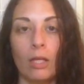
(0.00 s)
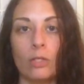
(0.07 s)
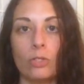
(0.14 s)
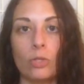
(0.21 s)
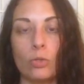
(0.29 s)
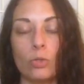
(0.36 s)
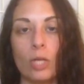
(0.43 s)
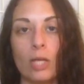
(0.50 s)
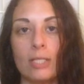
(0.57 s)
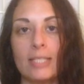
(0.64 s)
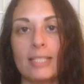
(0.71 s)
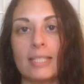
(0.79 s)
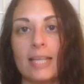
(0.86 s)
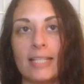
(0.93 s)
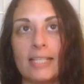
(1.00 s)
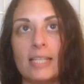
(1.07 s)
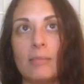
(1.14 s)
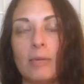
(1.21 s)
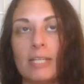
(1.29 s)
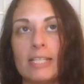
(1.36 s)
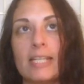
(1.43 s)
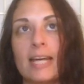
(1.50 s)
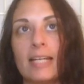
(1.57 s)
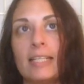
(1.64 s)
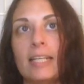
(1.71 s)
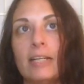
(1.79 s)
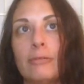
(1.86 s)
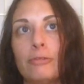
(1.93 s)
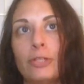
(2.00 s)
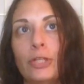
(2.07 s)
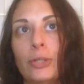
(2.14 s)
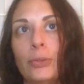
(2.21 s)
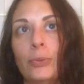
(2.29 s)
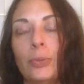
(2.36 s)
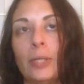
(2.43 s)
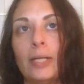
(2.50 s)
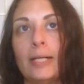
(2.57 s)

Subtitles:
So selecting the best technique for you,